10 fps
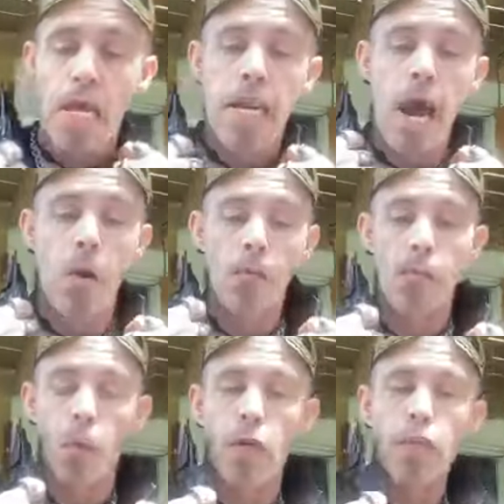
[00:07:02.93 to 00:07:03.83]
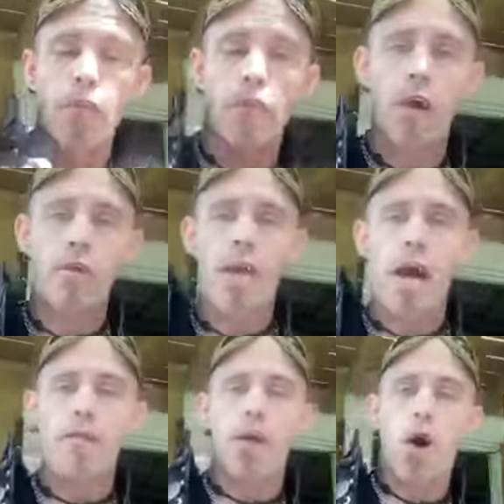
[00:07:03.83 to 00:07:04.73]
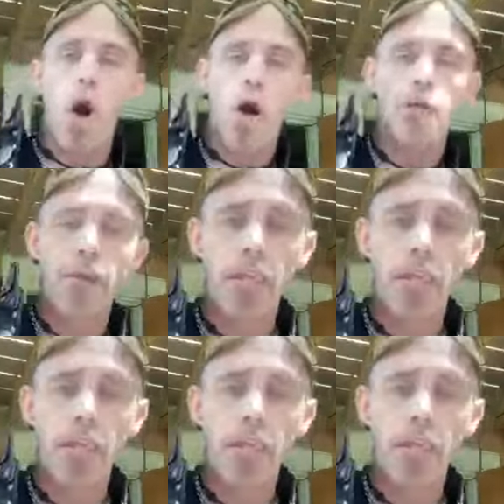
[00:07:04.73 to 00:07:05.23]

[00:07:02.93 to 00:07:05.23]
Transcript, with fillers: Now, once you start diving off